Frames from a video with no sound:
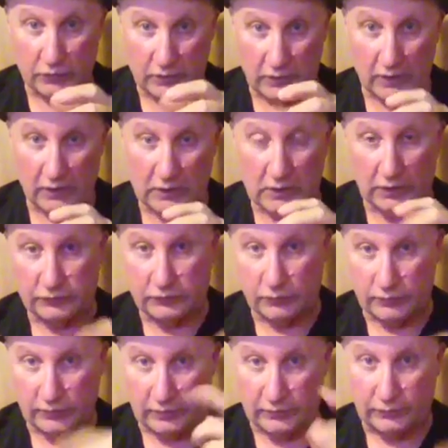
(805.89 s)
the other cluster
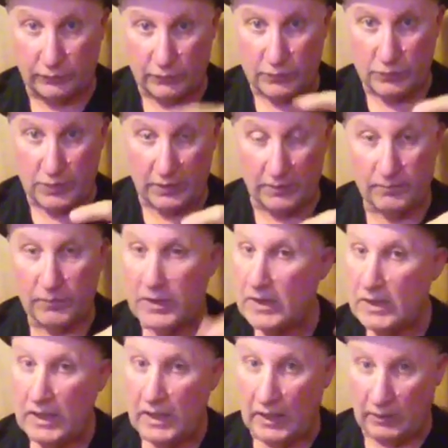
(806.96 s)
would just freewheel
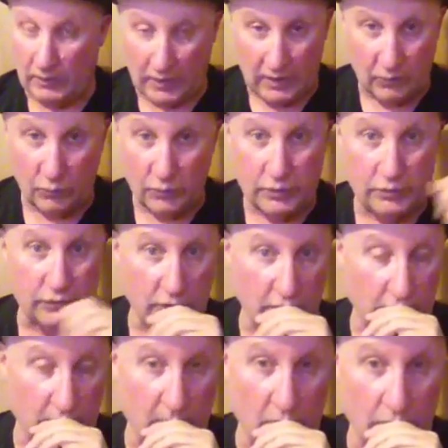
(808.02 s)
and wouldn't
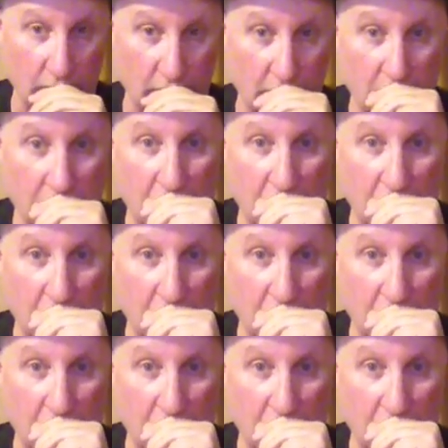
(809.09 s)
turn the motor.